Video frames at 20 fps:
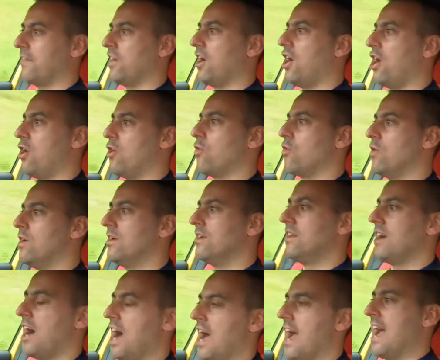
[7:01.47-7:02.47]
the whole
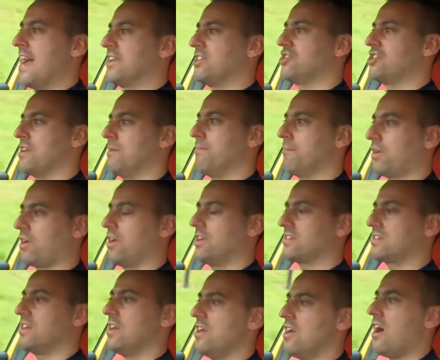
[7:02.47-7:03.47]
engine,
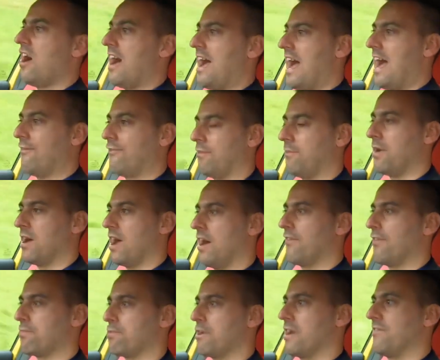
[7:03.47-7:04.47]
because I have on my
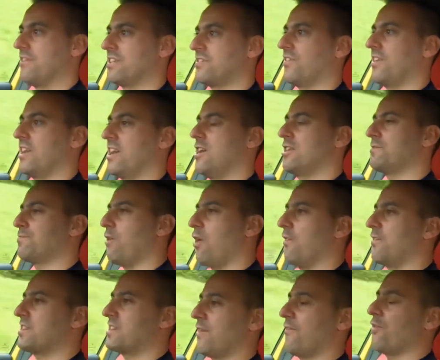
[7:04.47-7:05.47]
other previous videos, but
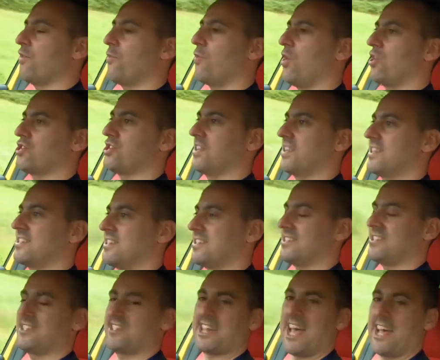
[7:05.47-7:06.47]
obviously if you're watching this
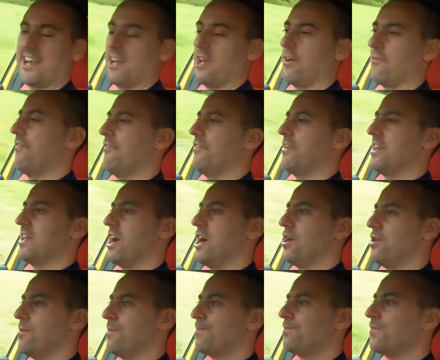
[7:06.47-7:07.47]
as a standalone video,